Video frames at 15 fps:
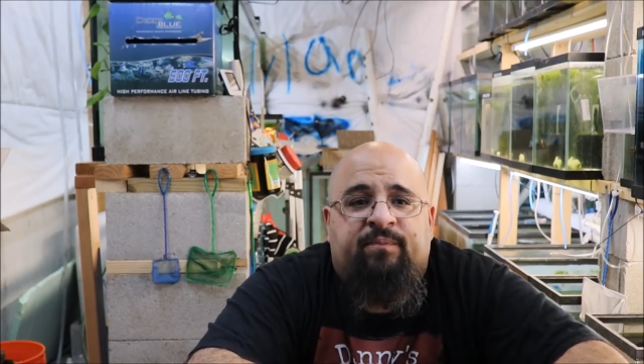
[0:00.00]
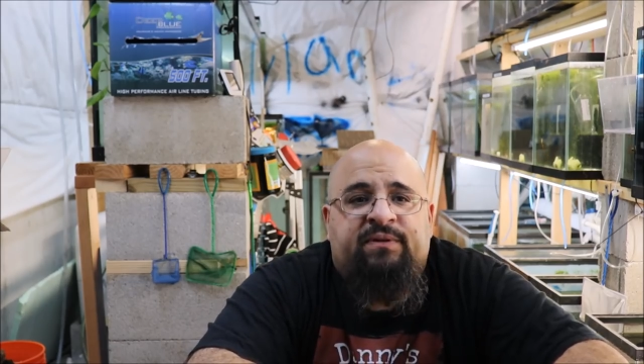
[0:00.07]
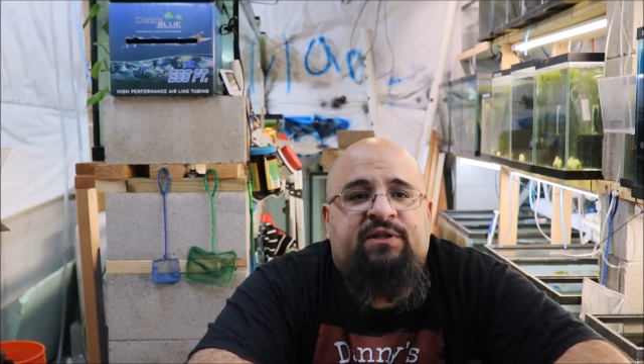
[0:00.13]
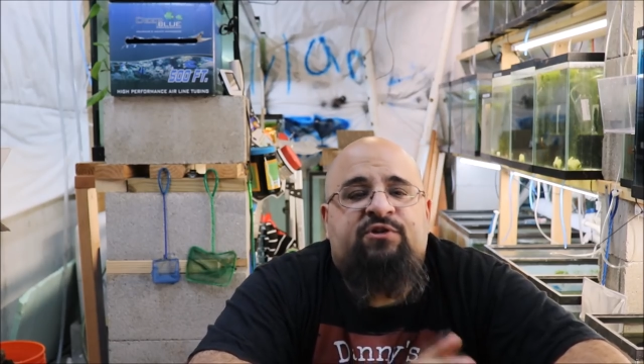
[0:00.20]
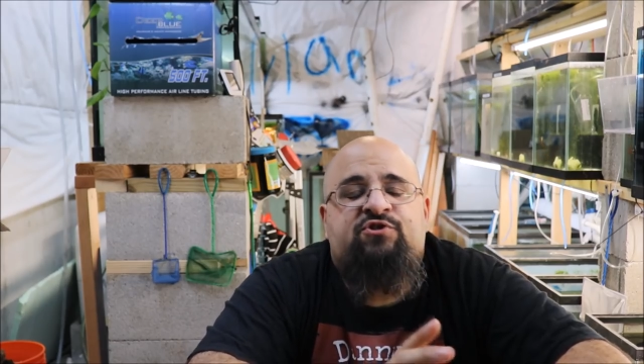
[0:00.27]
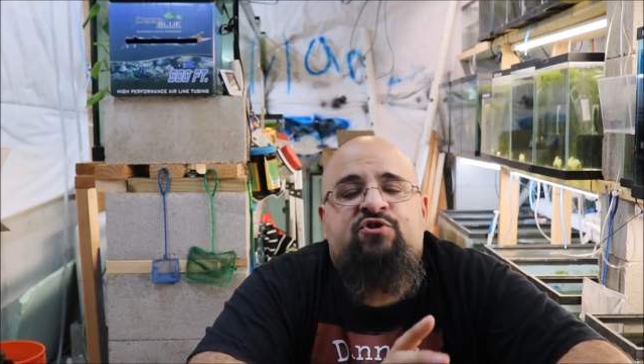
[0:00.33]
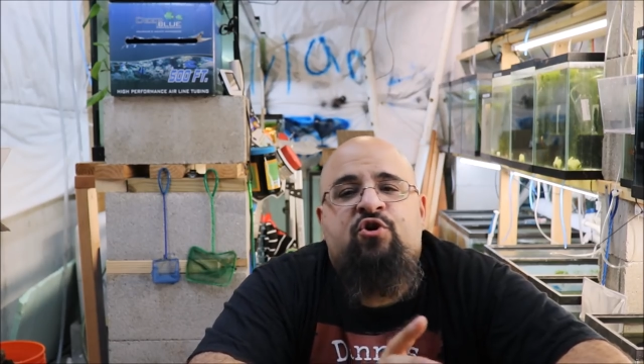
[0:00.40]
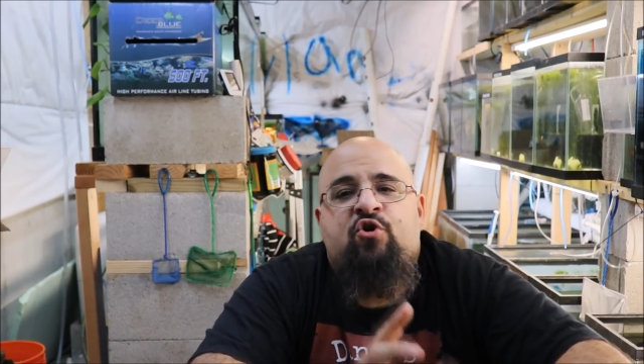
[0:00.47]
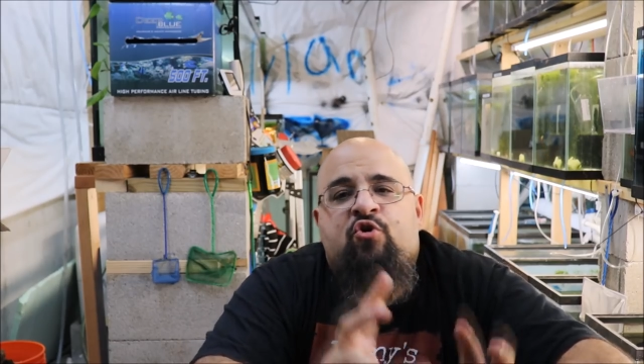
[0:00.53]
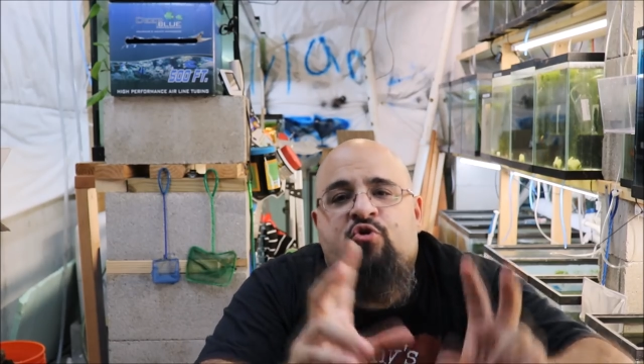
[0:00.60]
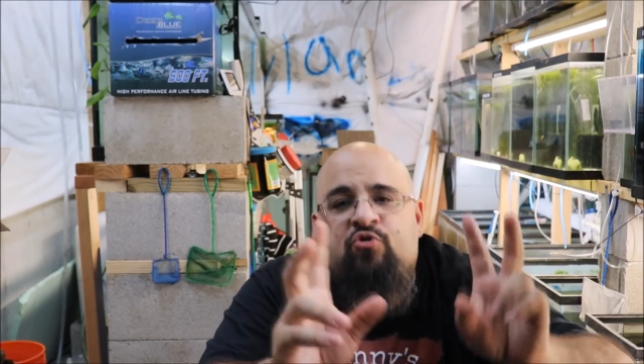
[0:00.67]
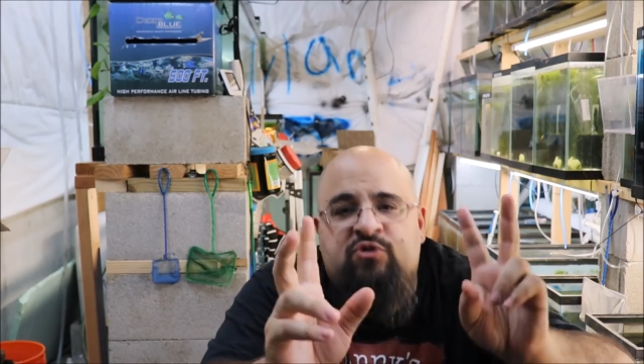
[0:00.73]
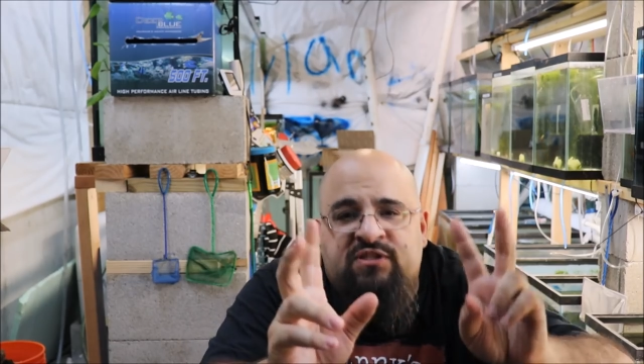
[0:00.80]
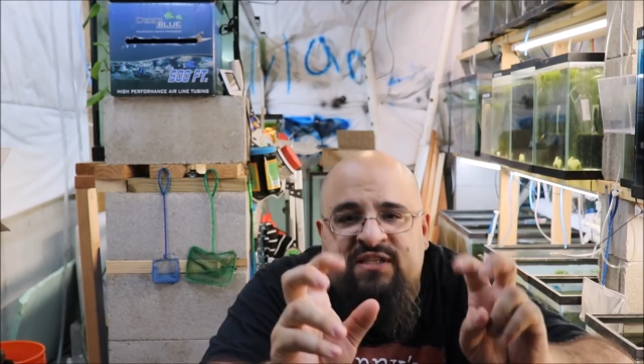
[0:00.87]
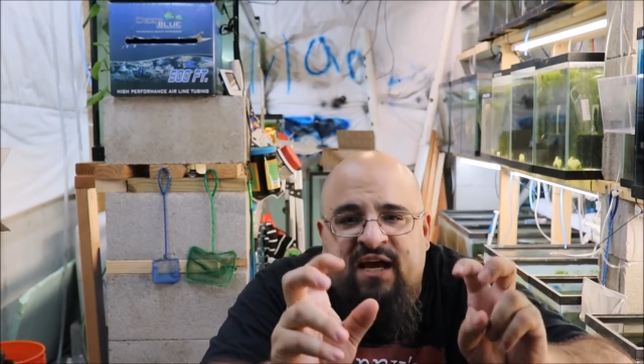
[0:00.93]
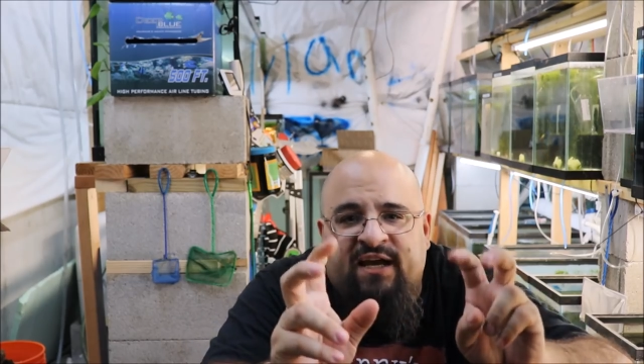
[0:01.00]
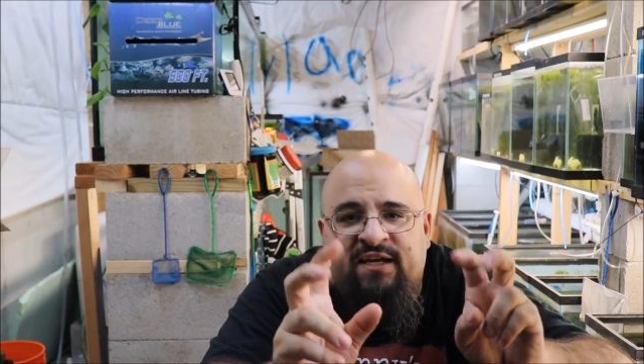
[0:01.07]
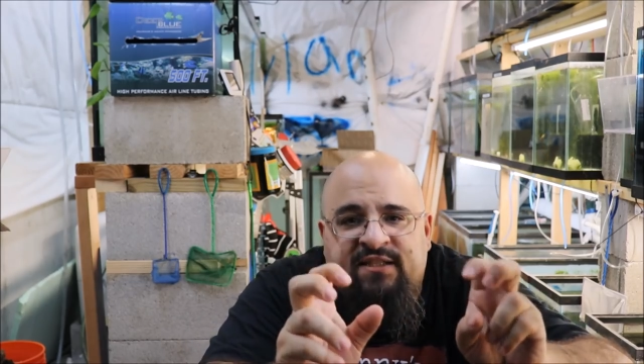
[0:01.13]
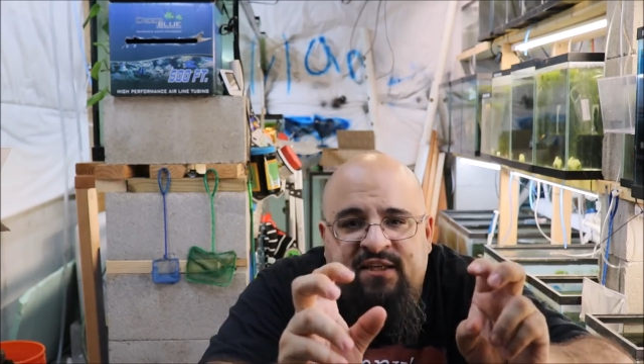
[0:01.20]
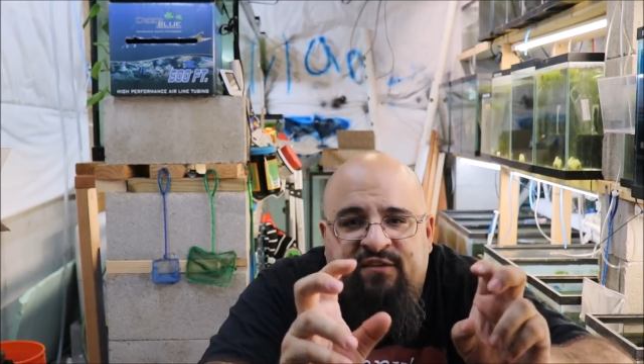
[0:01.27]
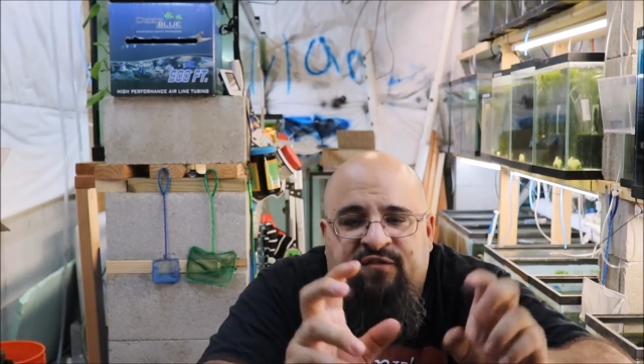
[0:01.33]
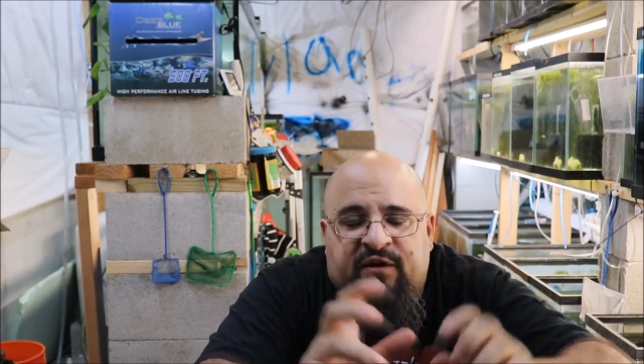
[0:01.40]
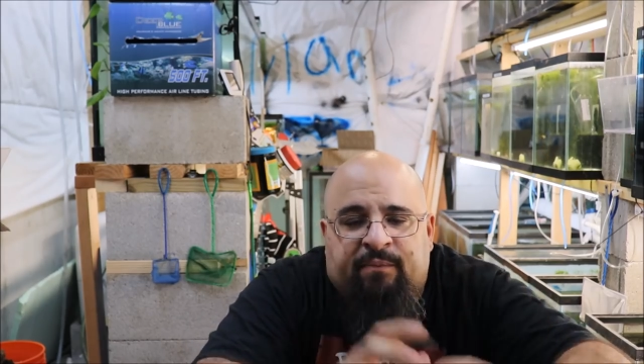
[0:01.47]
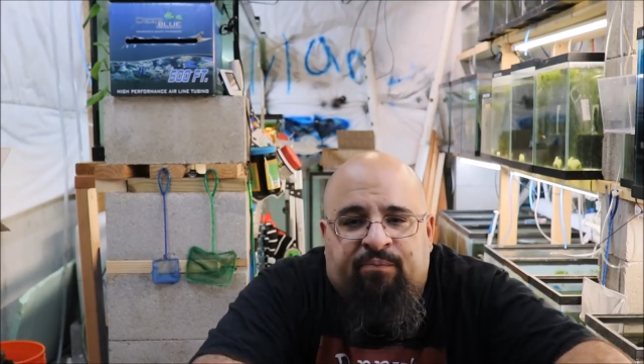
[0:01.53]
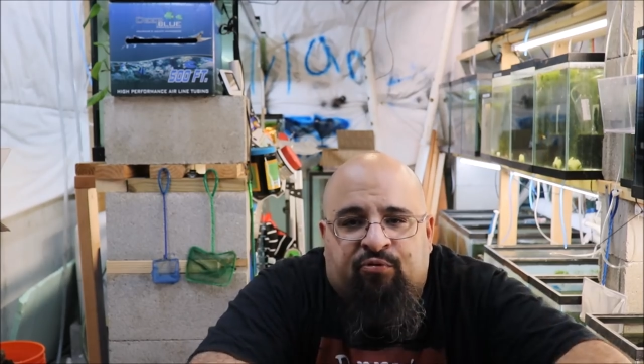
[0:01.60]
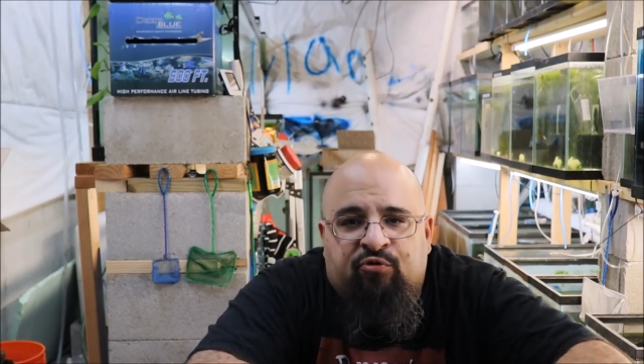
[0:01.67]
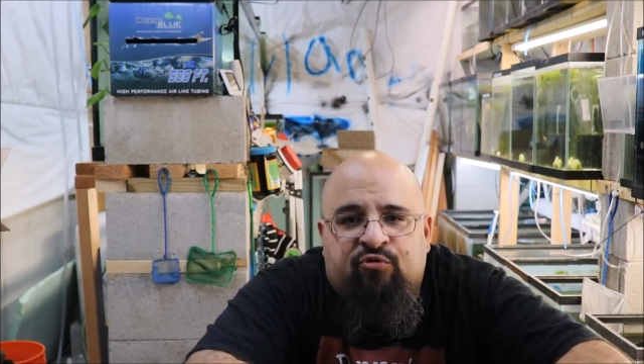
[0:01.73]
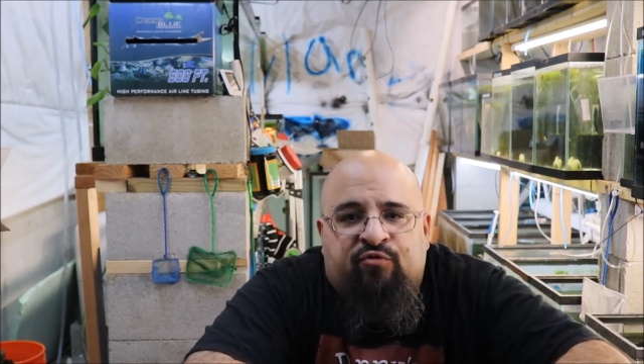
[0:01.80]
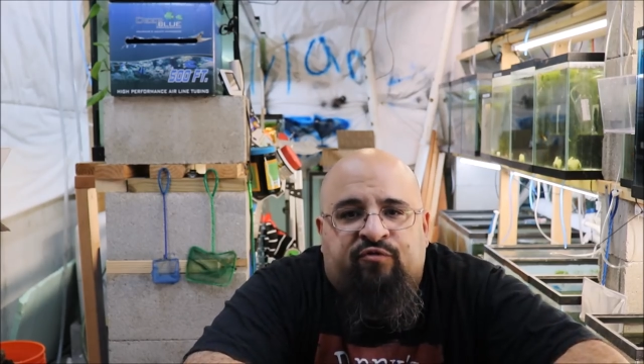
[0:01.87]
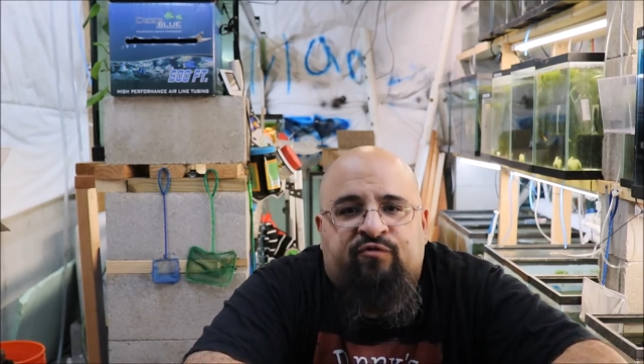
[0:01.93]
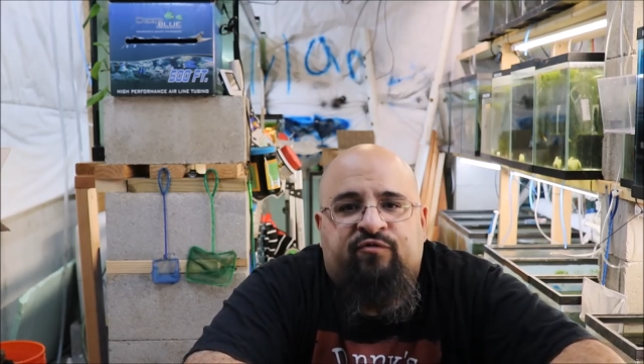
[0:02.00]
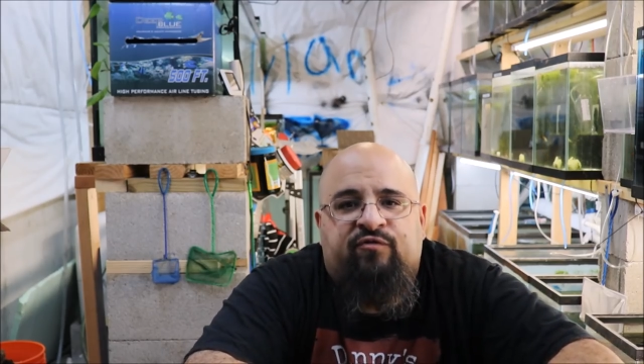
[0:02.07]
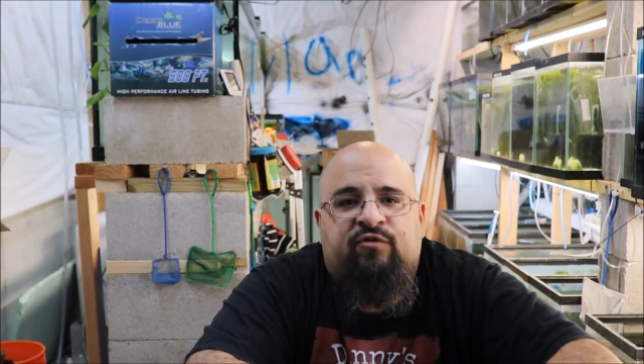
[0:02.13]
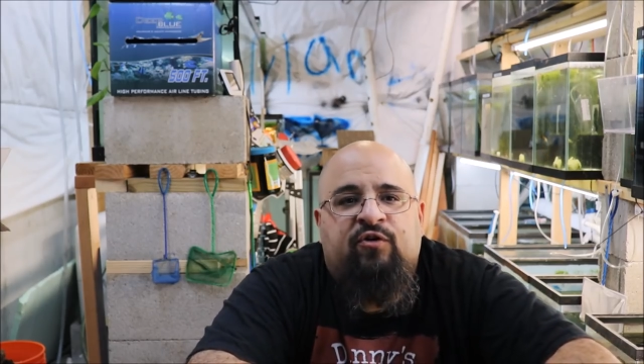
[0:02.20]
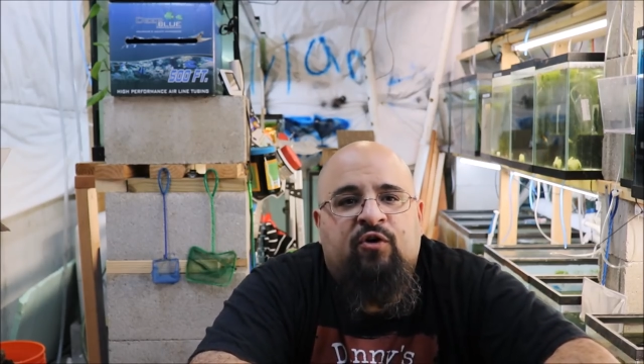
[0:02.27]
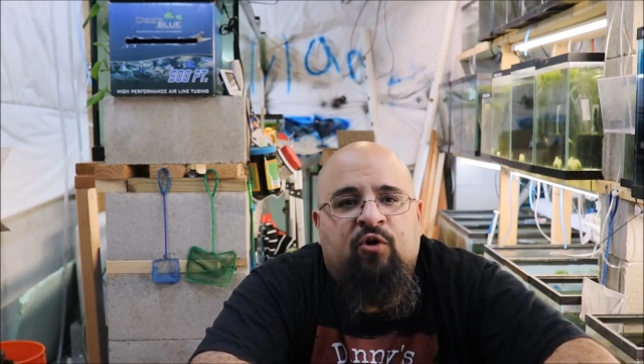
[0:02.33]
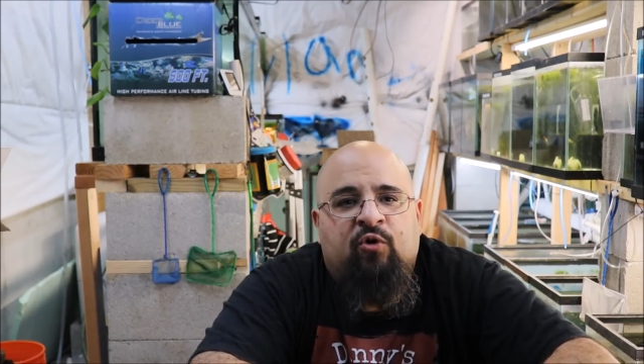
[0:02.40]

but there's no scientific proof